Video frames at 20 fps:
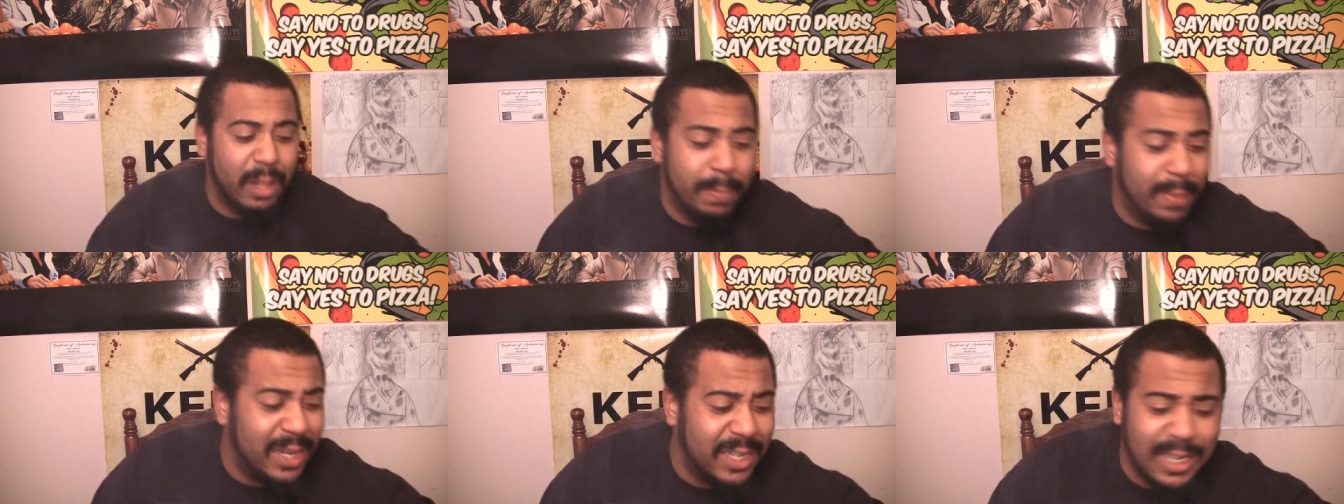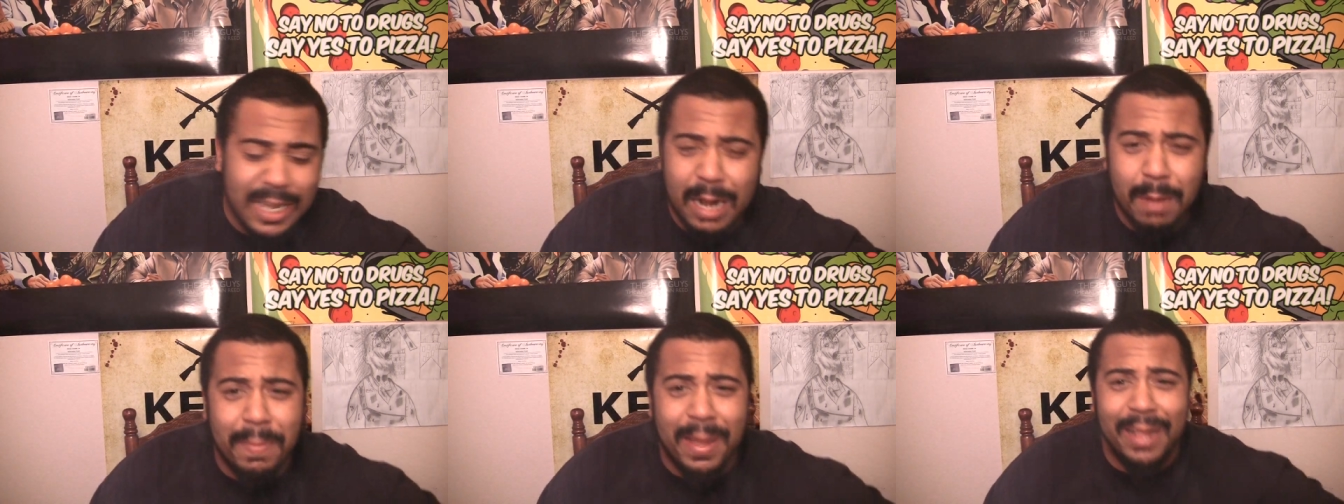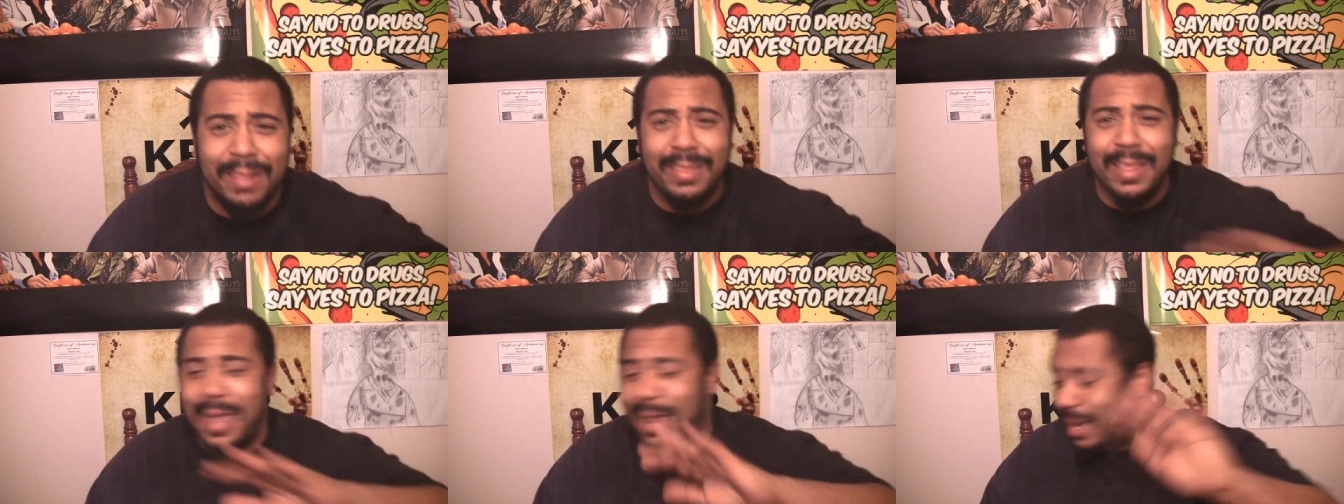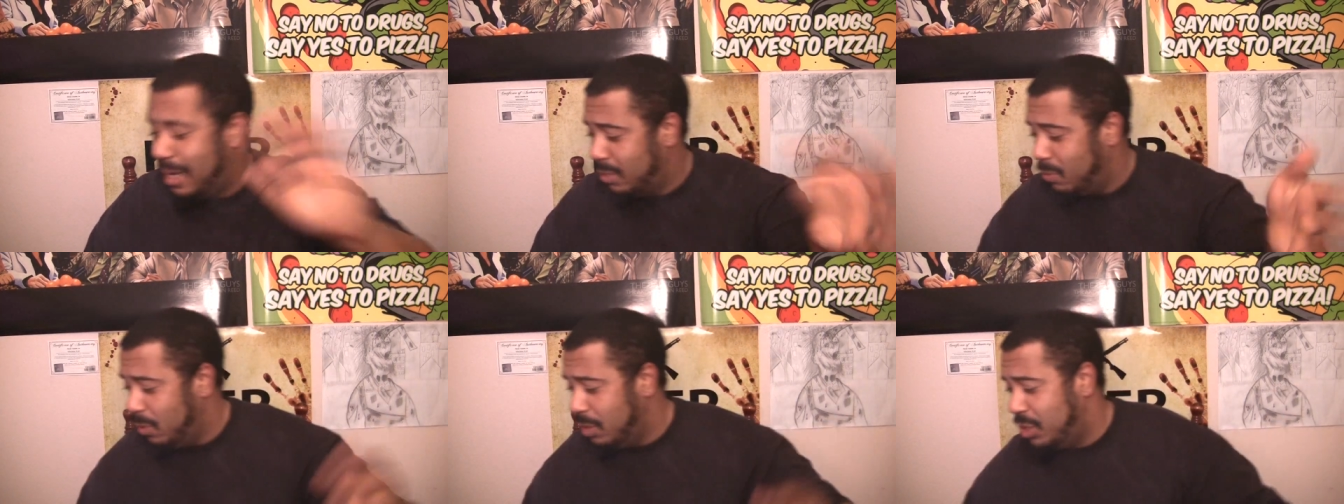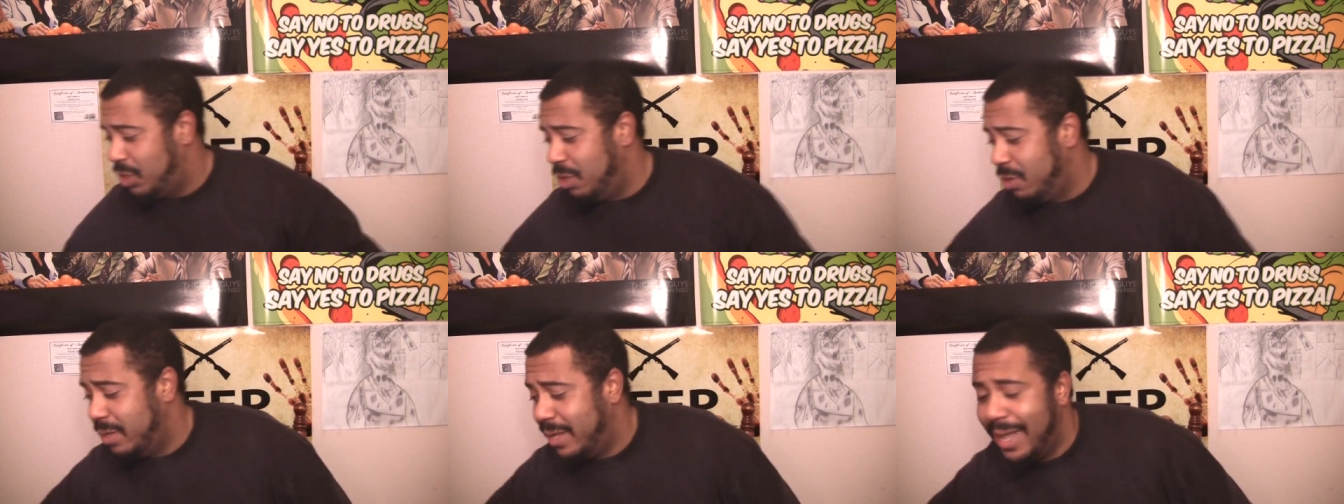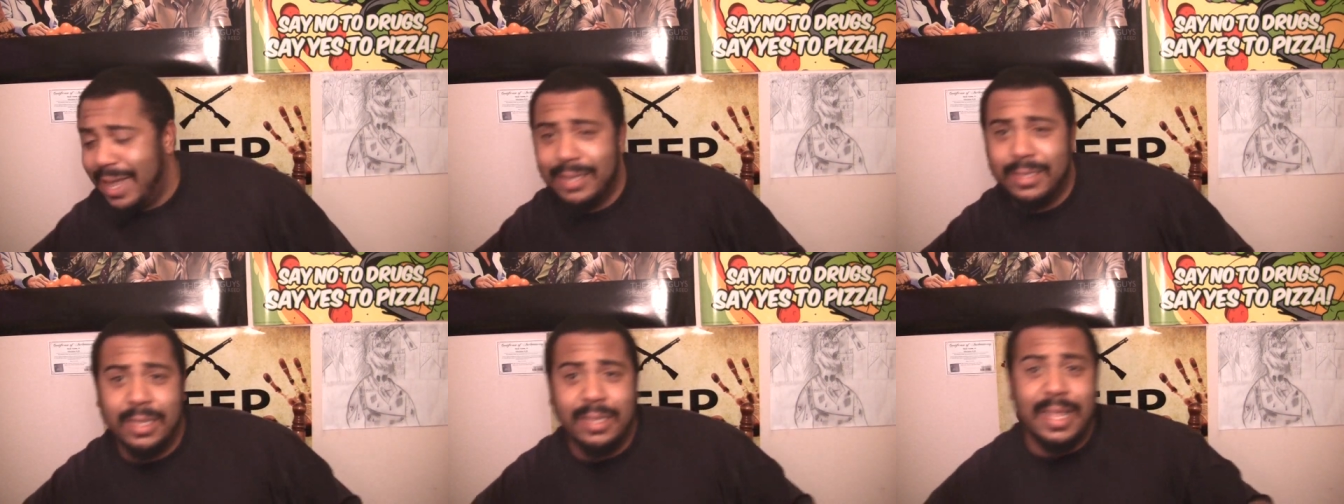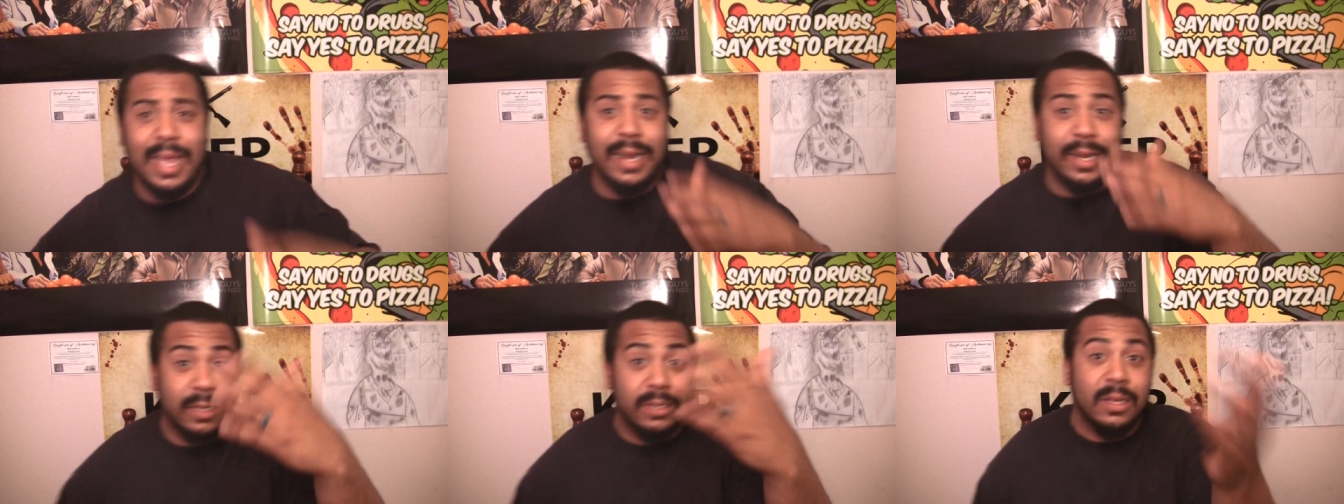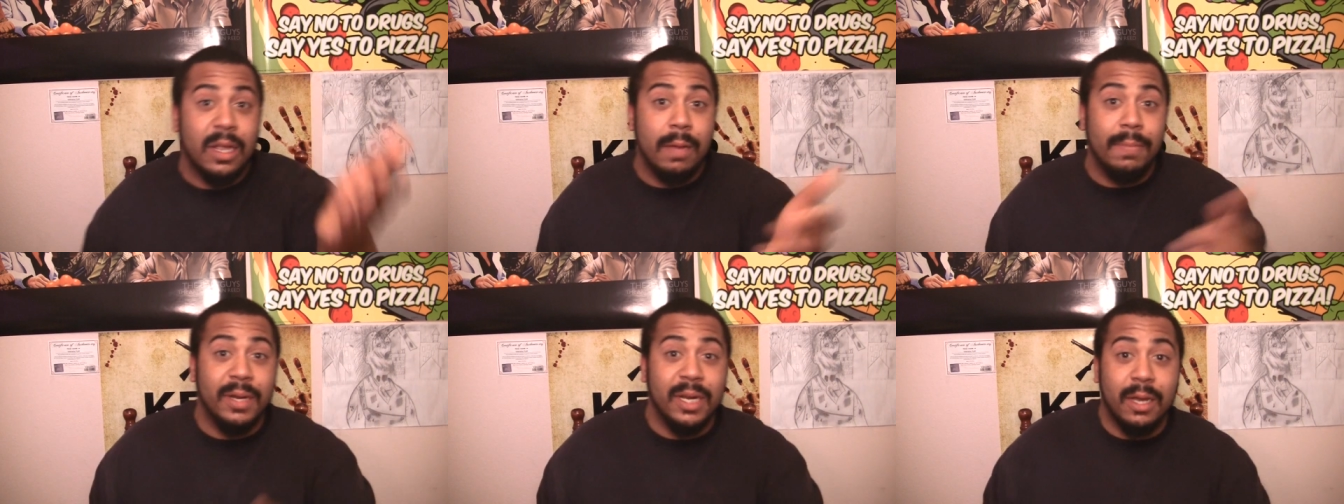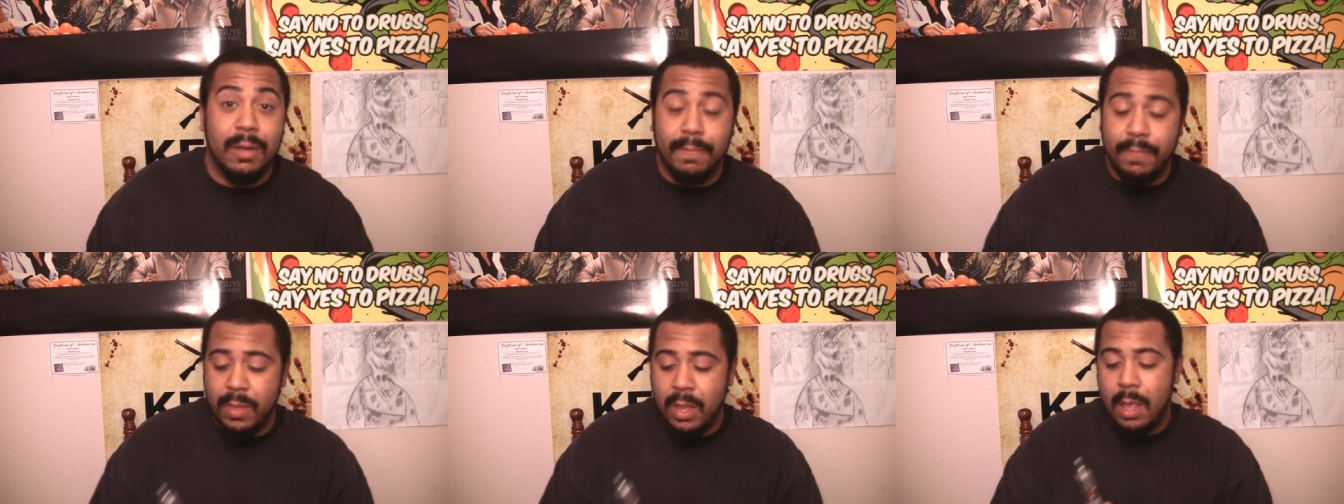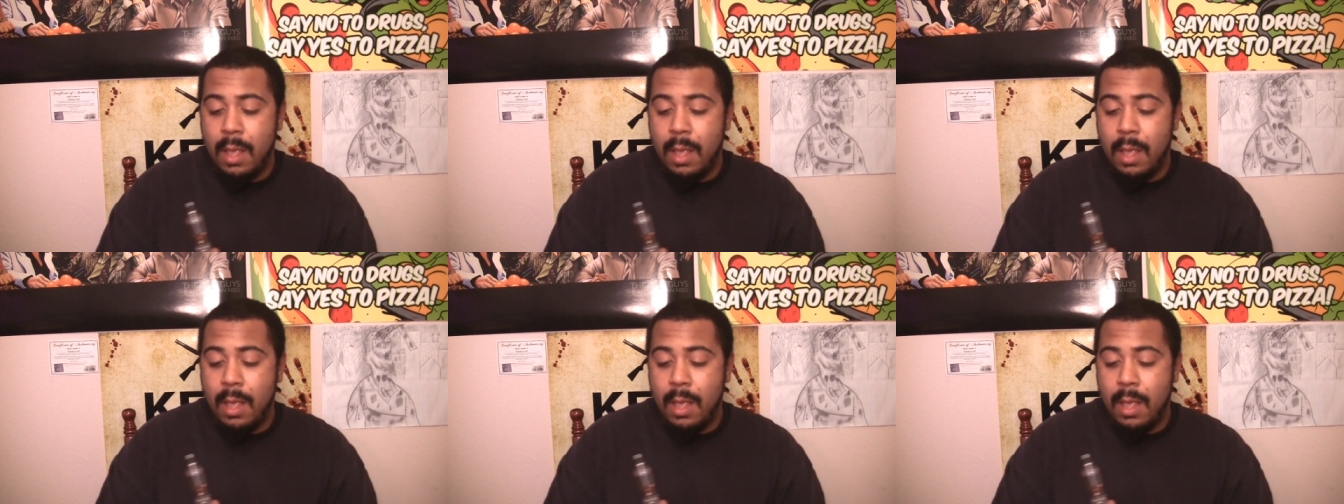But it's not about that. I just want to show you guys that that is coming up.